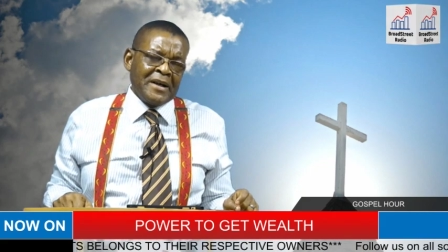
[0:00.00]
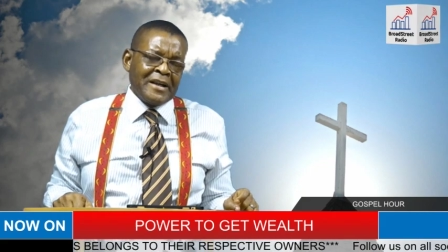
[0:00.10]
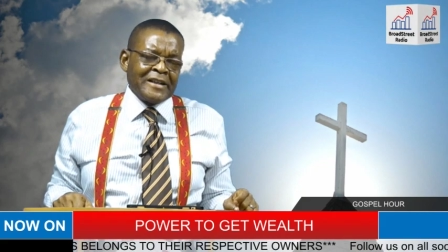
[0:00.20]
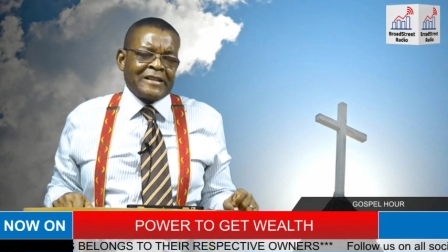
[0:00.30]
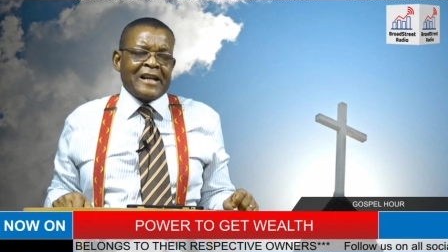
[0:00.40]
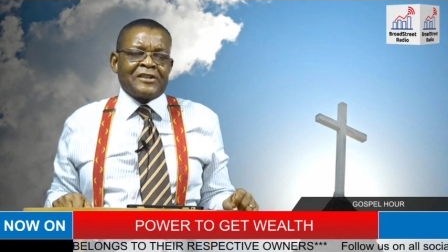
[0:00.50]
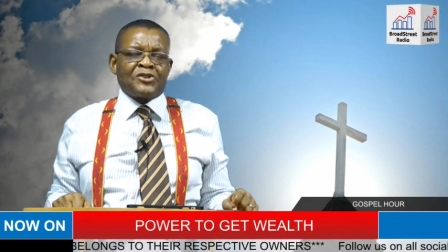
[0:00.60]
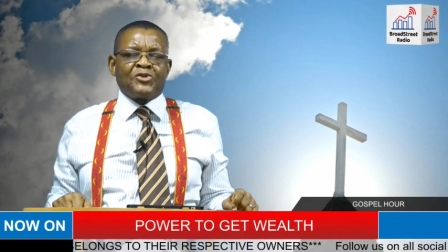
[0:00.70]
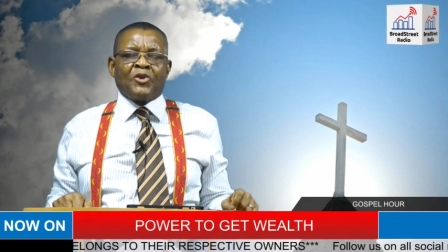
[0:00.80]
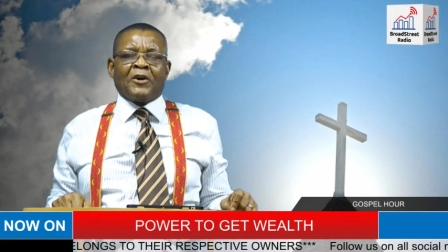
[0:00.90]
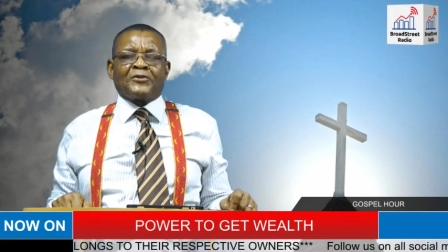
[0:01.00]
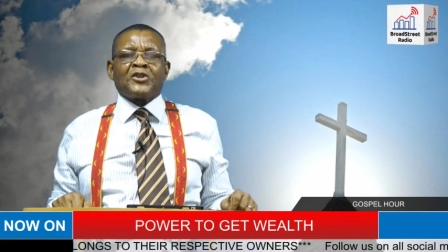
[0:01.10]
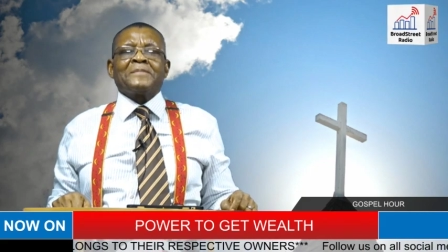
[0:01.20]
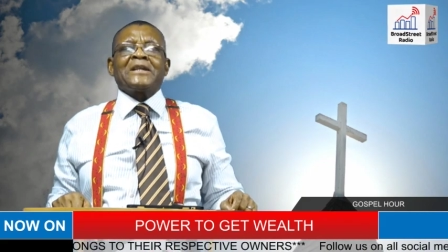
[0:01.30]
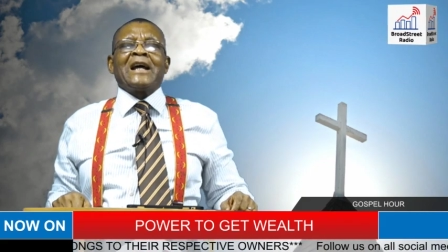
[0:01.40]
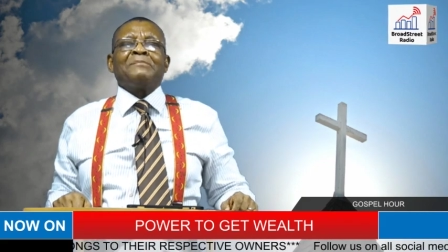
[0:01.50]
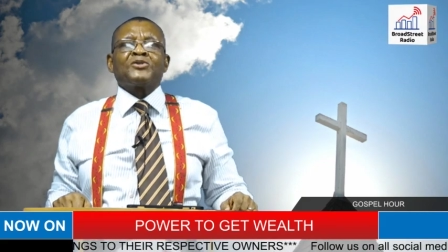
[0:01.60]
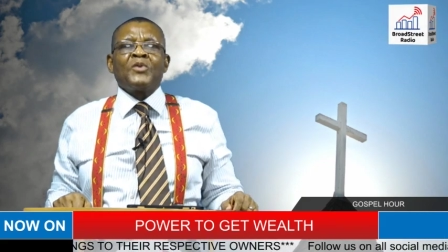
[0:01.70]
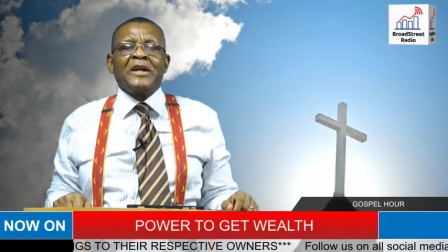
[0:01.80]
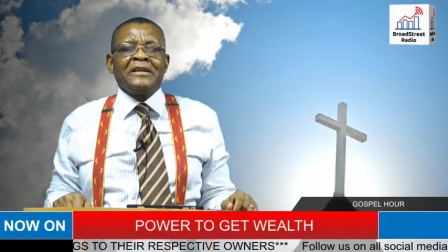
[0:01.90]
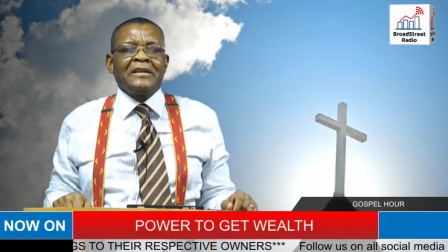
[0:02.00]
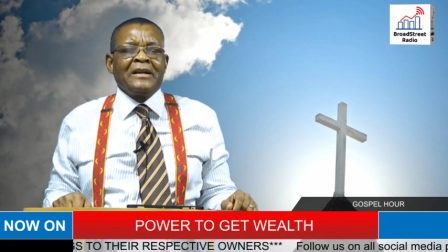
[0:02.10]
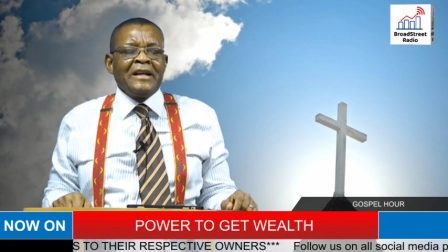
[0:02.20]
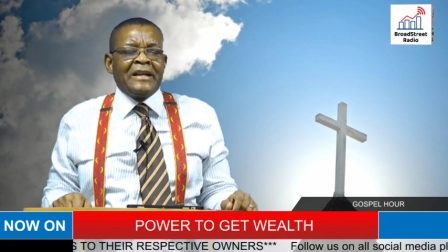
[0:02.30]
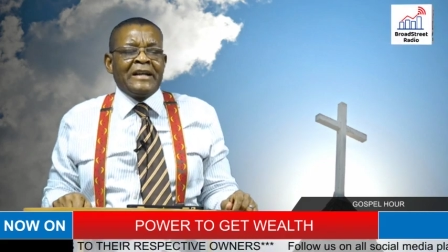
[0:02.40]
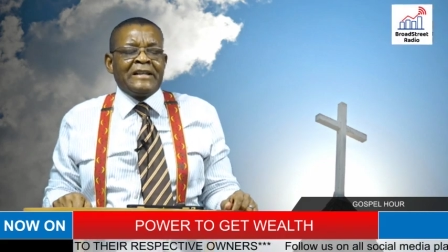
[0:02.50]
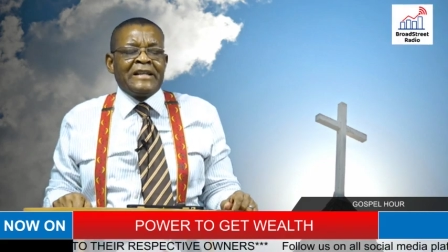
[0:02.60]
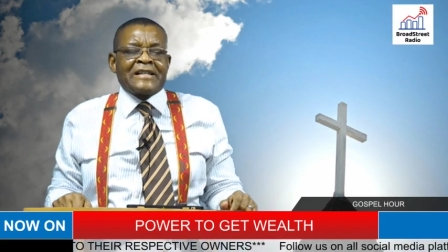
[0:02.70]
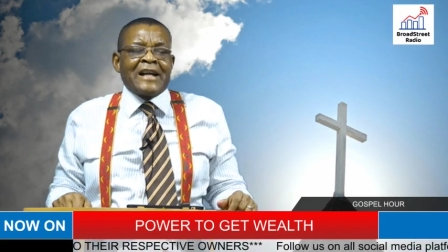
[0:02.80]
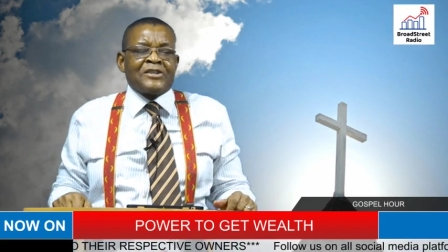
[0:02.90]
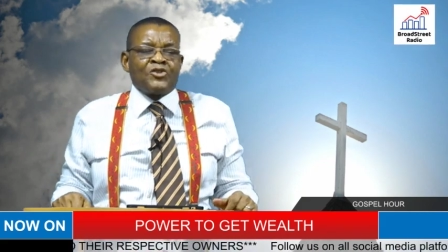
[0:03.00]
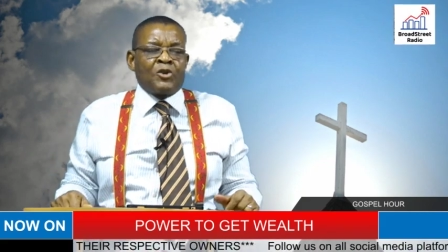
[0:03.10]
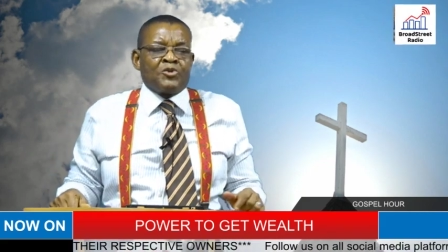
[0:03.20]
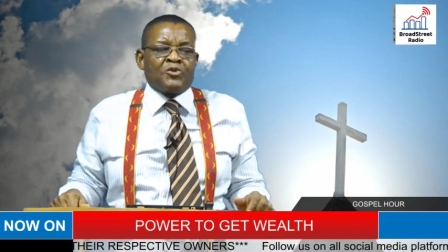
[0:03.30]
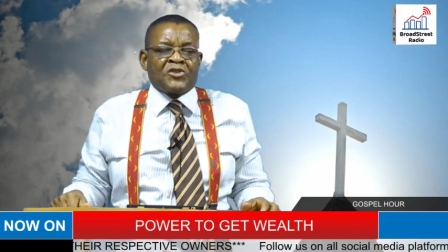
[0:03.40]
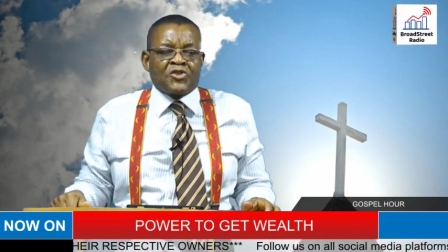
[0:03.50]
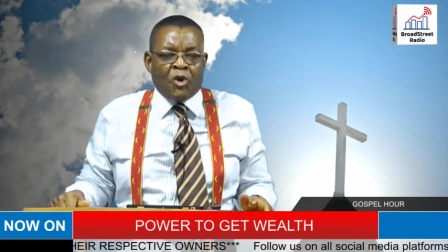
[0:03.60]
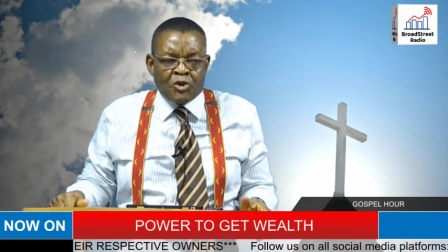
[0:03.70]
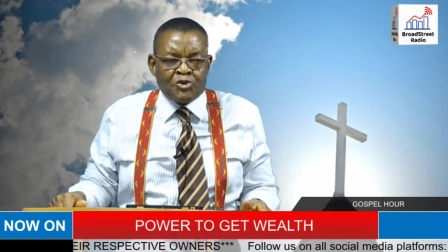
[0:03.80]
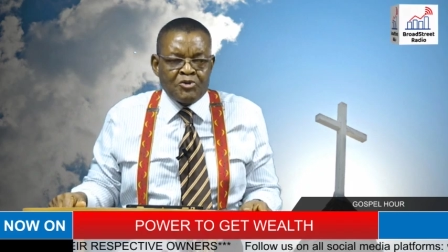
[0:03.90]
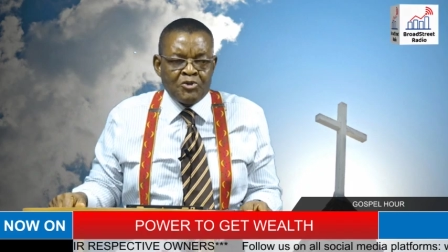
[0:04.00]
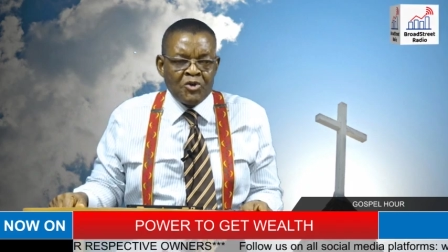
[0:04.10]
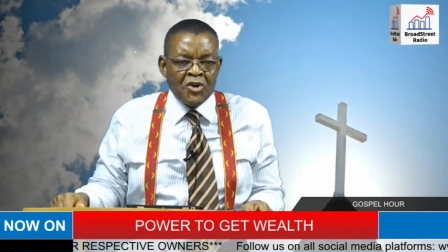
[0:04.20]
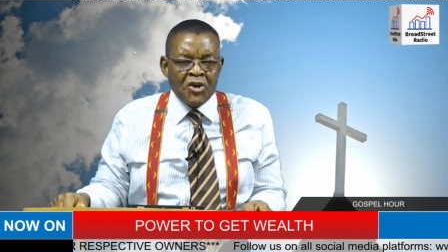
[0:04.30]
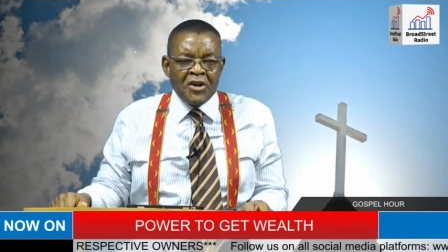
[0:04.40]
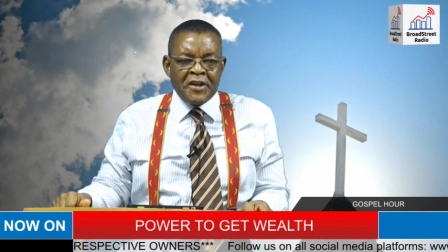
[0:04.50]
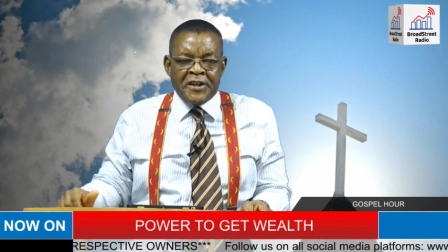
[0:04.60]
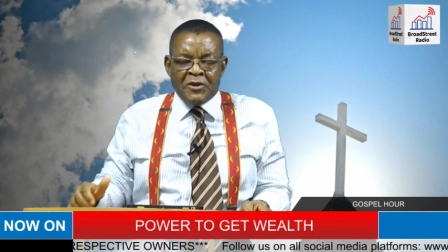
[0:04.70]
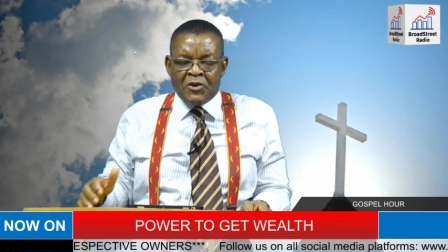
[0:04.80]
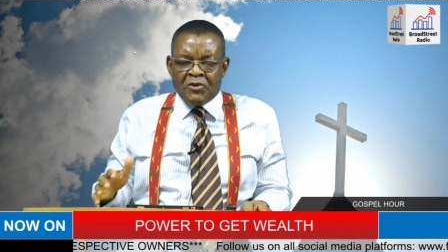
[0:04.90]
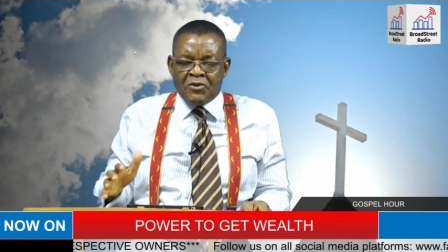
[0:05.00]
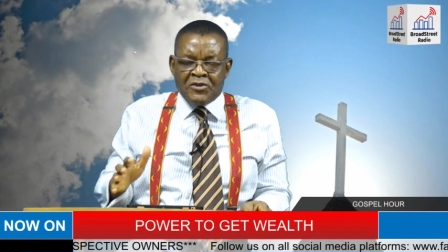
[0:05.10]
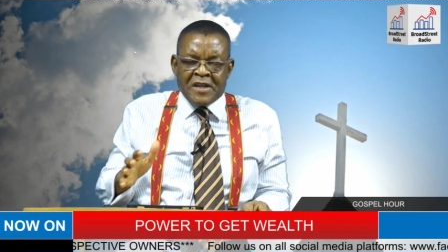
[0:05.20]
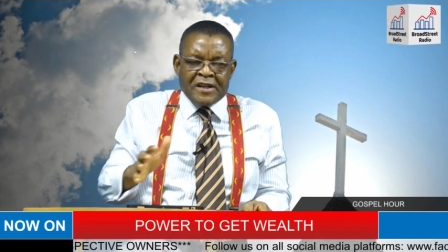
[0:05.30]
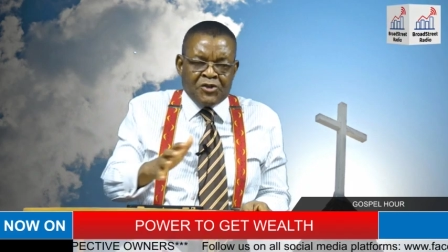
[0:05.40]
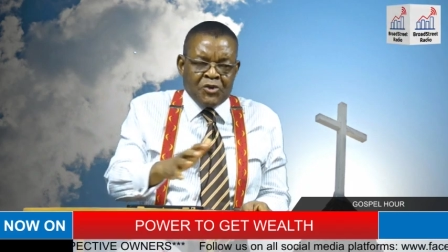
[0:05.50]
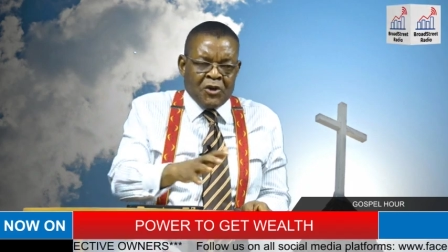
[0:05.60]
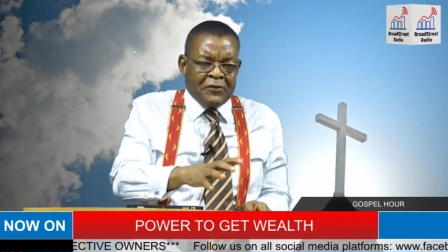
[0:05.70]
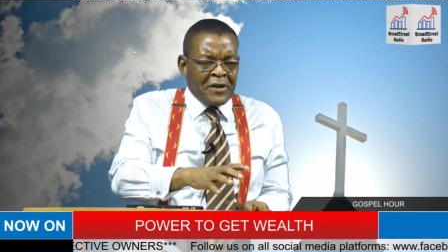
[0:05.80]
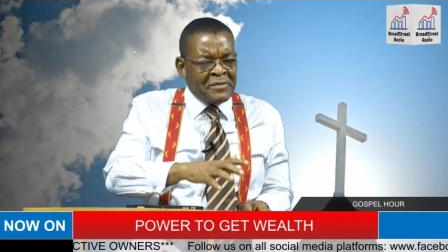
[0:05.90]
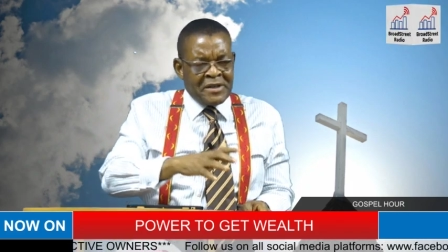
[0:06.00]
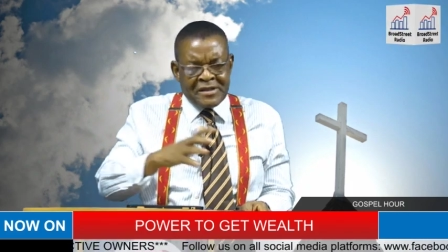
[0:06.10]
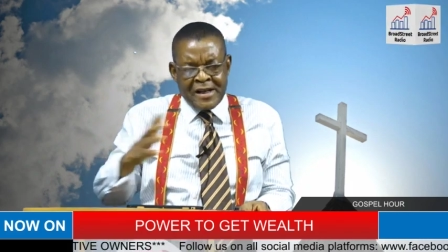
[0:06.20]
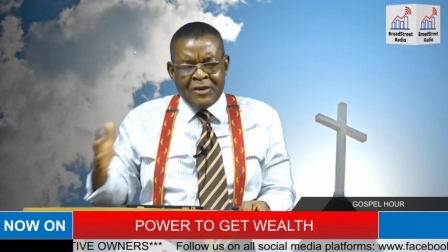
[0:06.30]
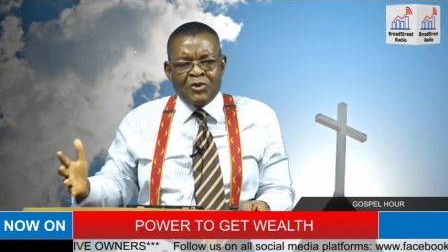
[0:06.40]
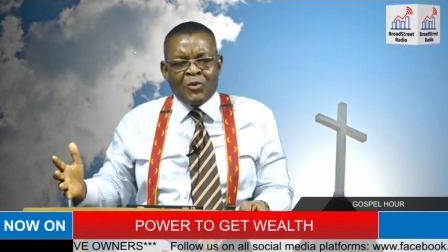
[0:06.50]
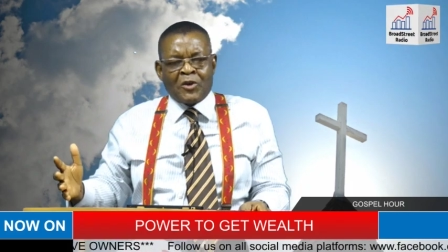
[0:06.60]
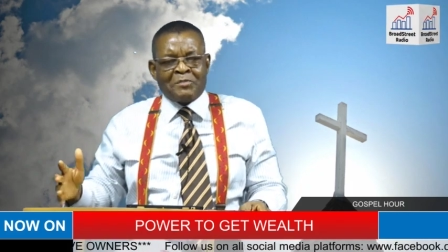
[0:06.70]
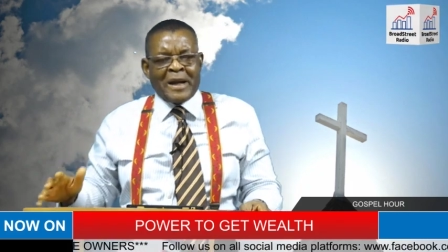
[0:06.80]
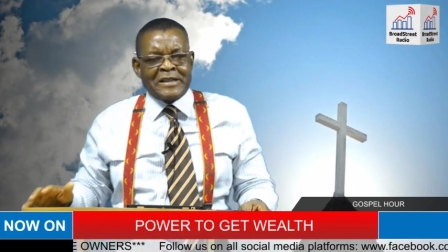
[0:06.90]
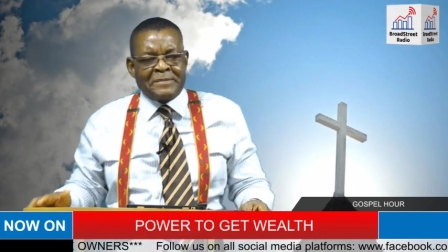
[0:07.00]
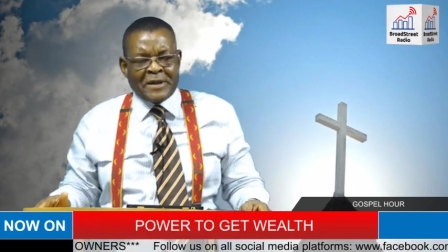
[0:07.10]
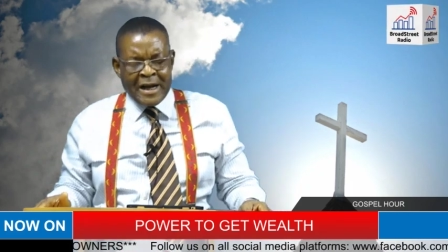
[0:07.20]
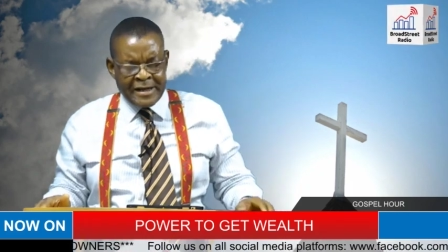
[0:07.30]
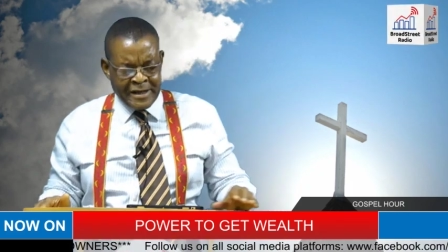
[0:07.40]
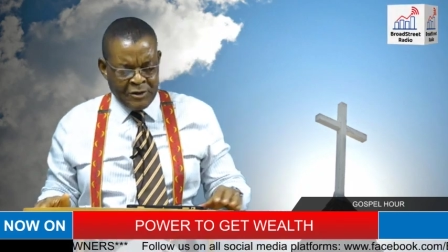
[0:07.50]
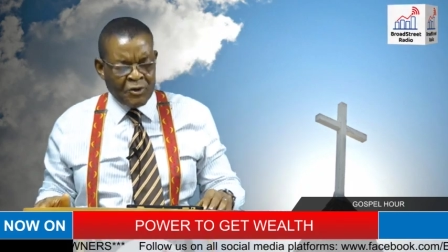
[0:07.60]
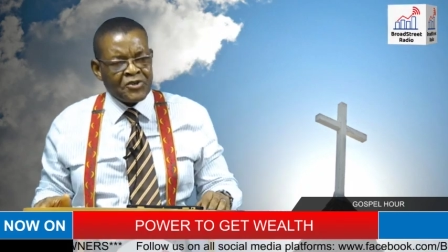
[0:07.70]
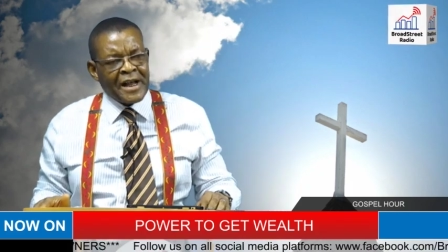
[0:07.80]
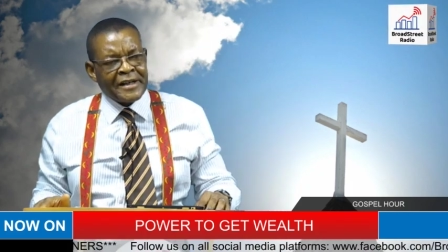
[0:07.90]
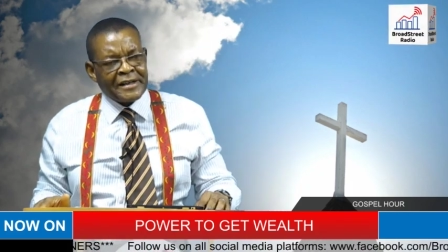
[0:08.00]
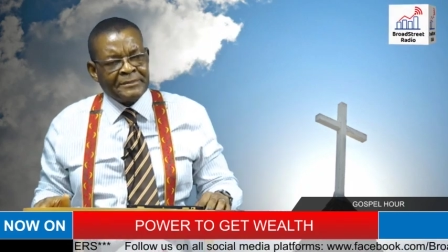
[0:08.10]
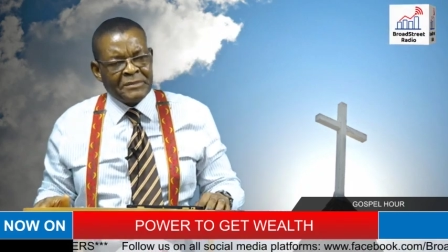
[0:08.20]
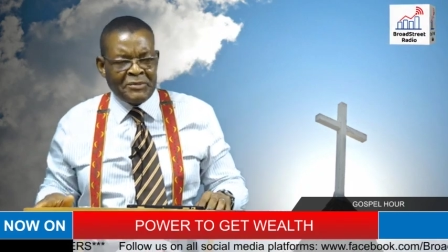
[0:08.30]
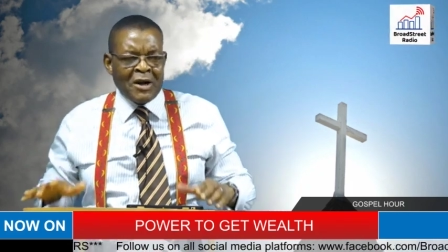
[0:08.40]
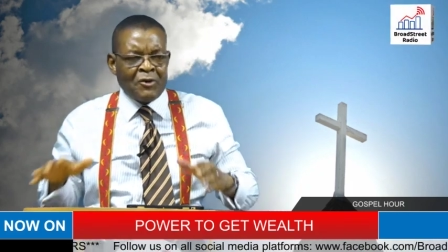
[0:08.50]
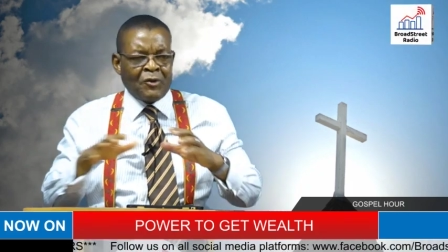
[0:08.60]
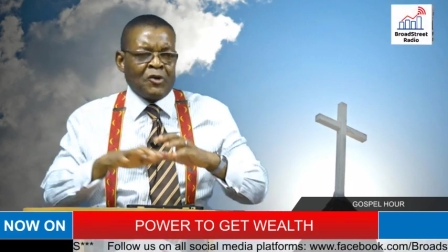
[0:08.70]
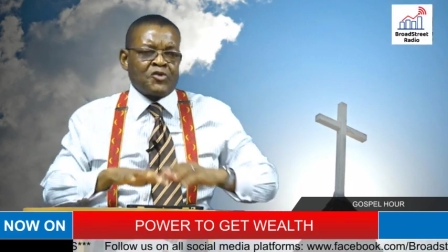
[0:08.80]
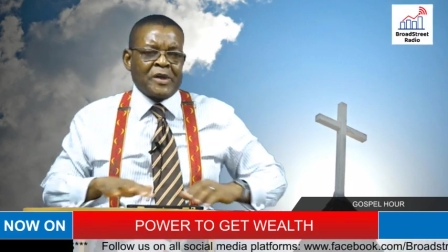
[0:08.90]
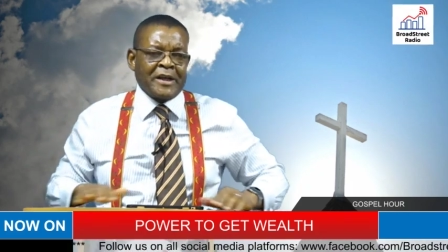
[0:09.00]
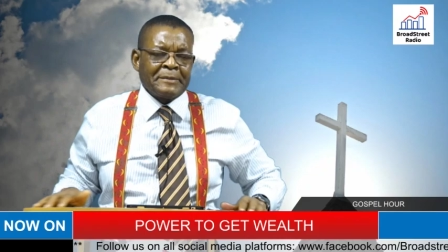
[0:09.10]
It takes you off. Sometimes when he decides not to talk to you, he takes you off. Let me tell you what my typical day looks like. Maybe I'll close with that.